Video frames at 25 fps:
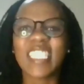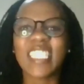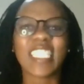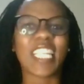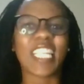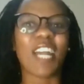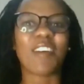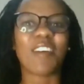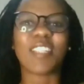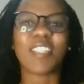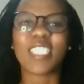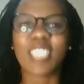It was
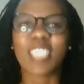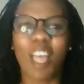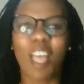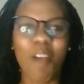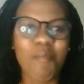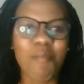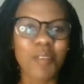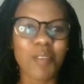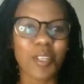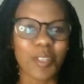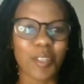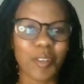sent in our
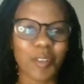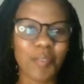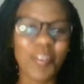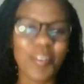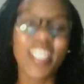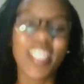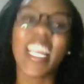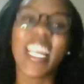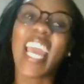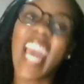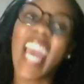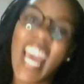WhatsApp
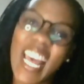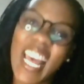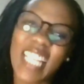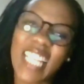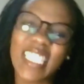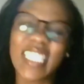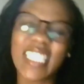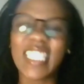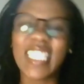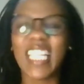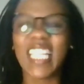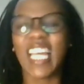group.
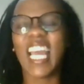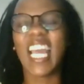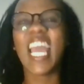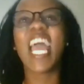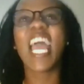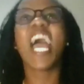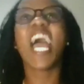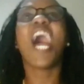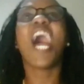Yes.